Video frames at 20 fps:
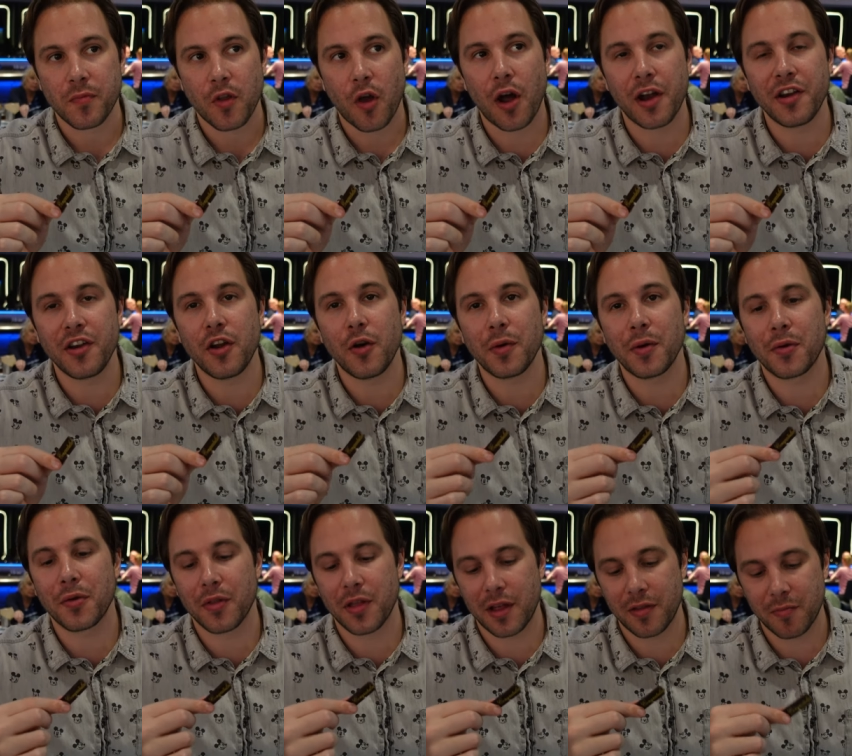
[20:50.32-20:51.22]
I didn't know we
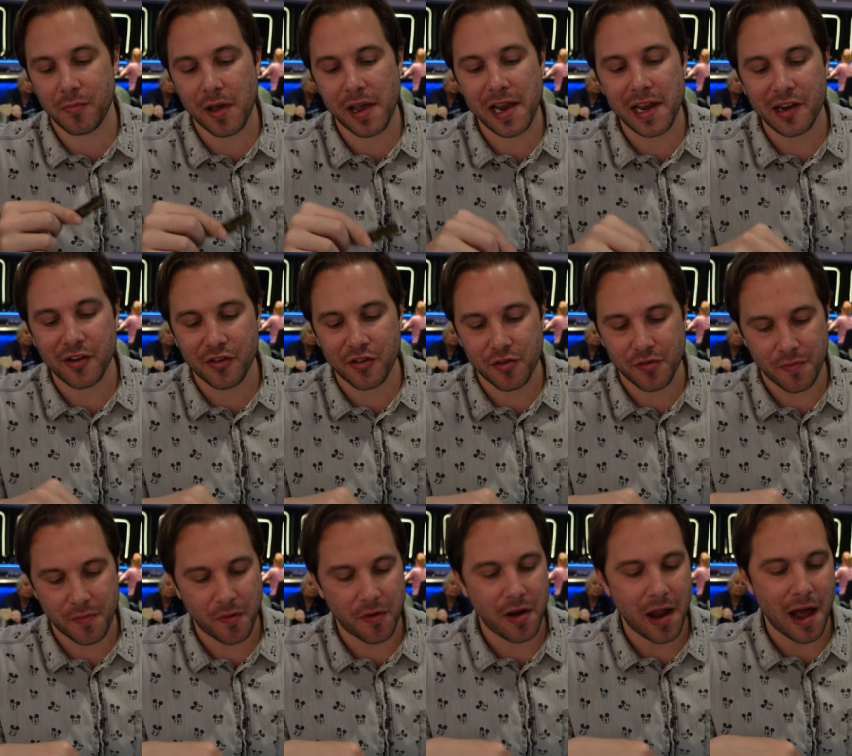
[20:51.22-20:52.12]
were letting my age
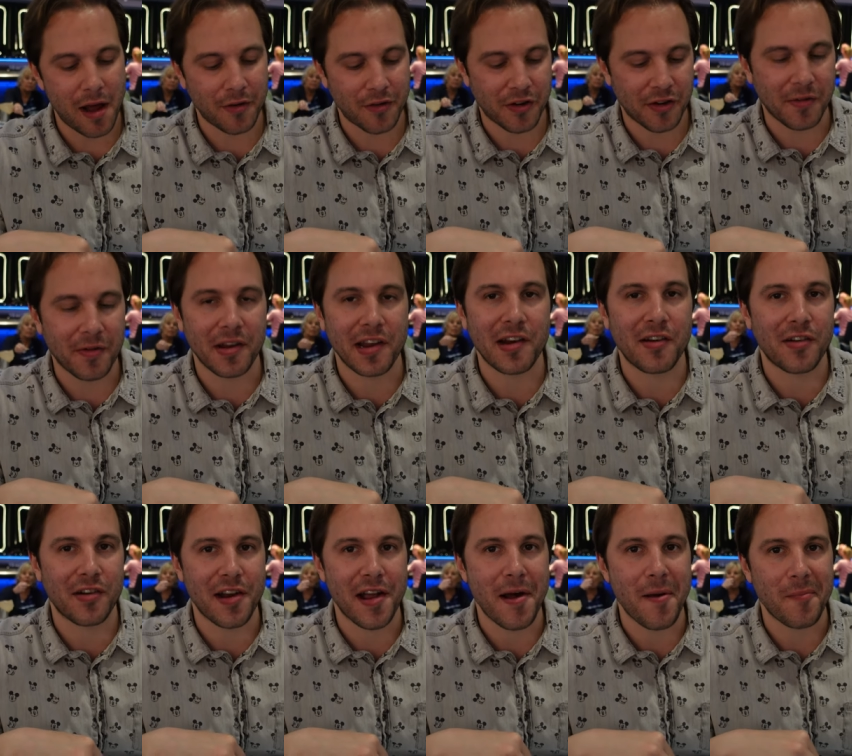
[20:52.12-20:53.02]
out to the
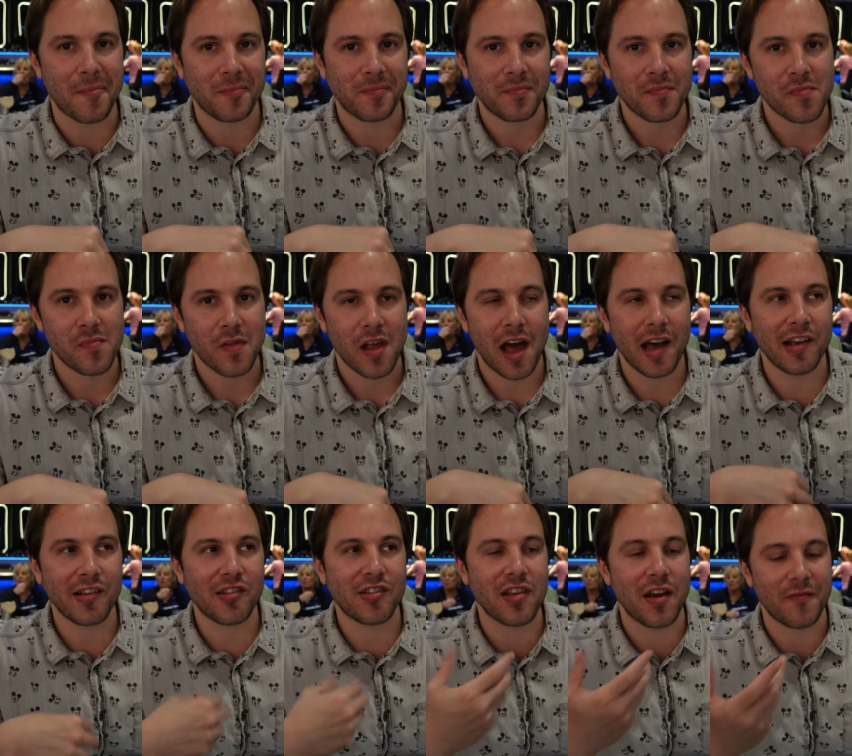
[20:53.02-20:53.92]
internet. I
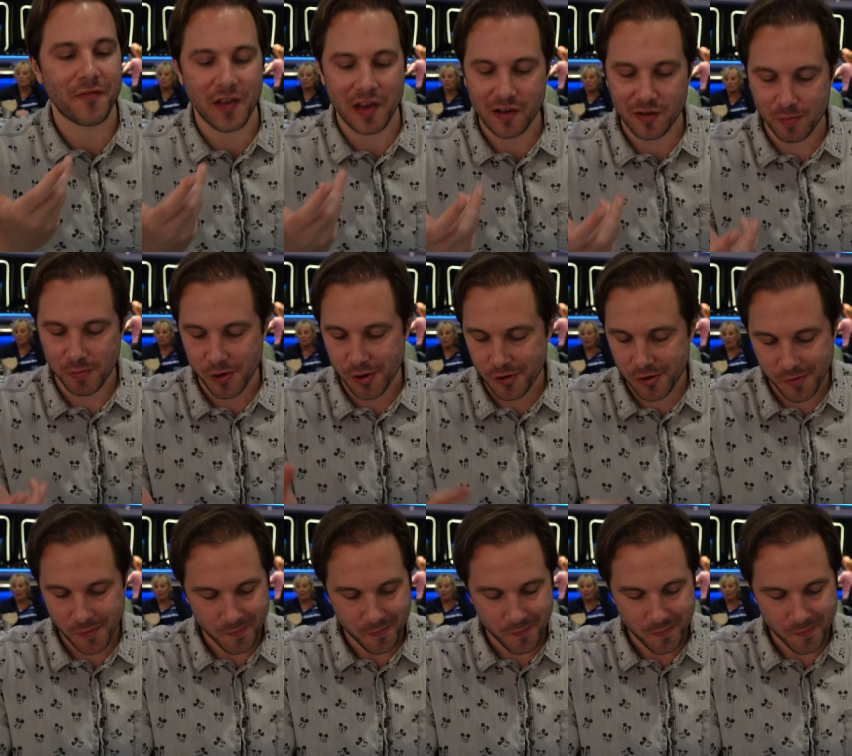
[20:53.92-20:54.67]
guess it's on Facebook.